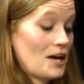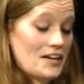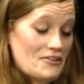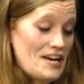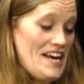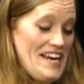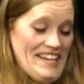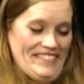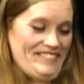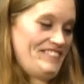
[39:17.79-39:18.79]
agree.
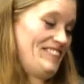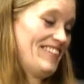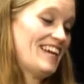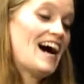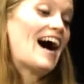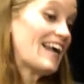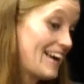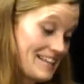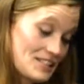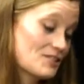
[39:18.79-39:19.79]
I,
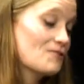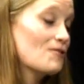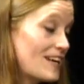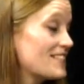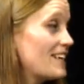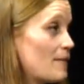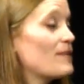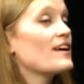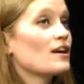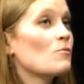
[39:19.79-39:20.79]
it's crazy. I mean,
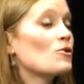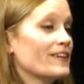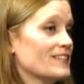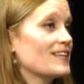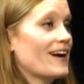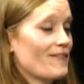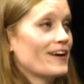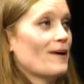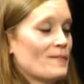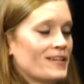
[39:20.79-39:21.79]
there are mornings that I
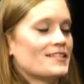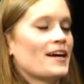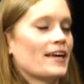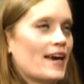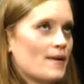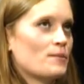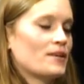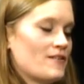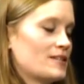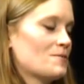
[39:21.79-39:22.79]
wake up and I say, I can't
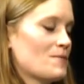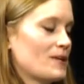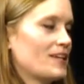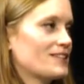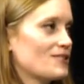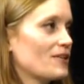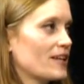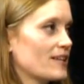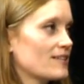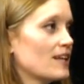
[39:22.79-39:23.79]
believe I spend my days doing
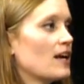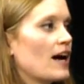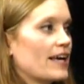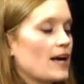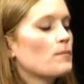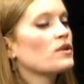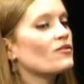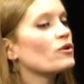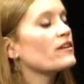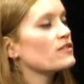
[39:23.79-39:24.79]
this. I can't believe
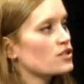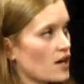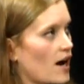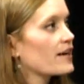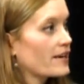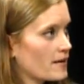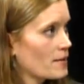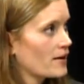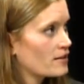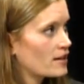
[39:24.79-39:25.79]
we're even talking
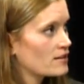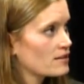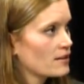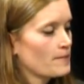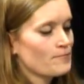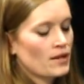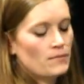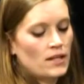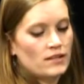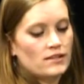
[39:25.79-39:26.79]
about this. I
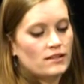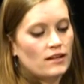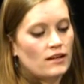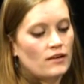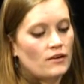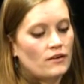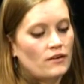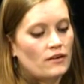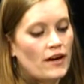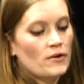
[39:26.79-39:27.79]
mean, it's. Uh,
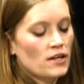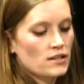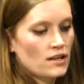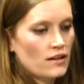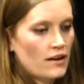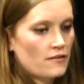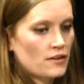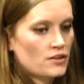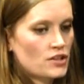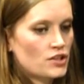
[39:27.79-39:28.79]
I worked on the
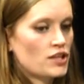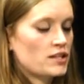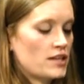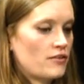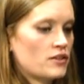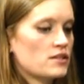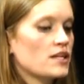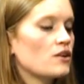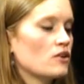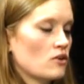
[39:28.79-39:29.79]
effort to shut down the
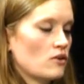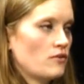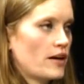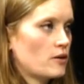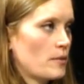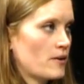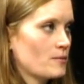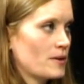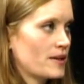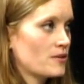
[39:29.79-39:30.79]
single coal-fired power
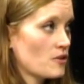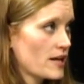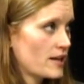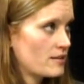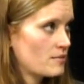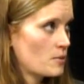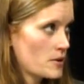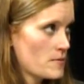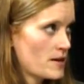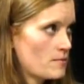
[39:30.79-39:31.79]
plant in Oregon,
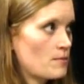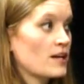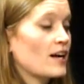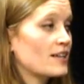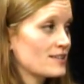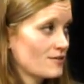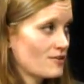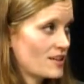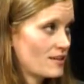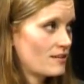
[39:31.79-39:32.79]
Boardman, because of
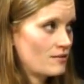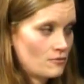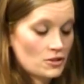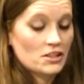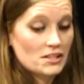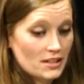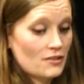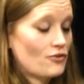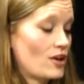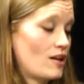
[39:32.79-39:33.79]
the really
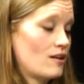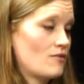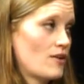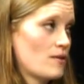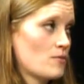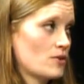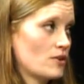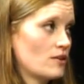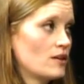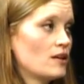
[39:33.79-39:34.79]
significant
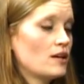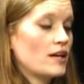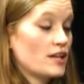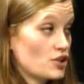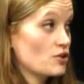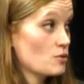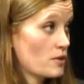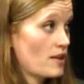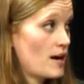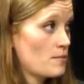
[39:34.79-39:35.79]
environmental issues
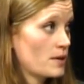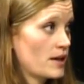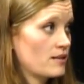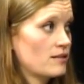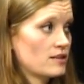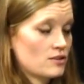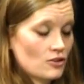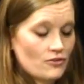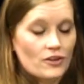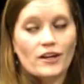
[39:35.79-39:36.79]
with that plant, the
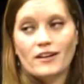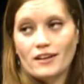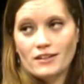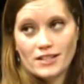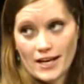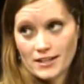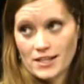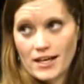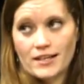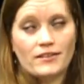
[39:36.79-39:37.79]
sulfur
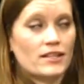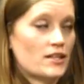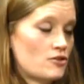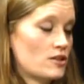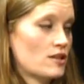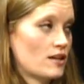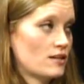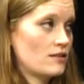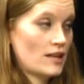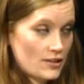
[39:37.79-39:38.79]
dioxide and the nitrous
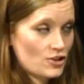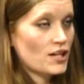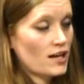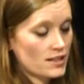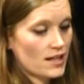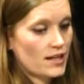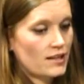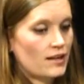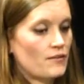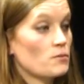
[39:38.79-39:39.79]
nitrogen oxide
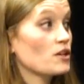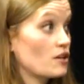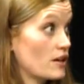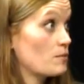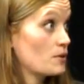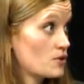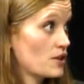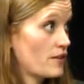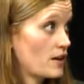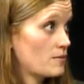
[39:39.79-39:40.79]
and the mercury
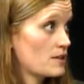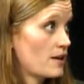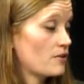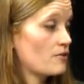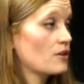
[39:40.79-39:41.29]
pollution that comes out of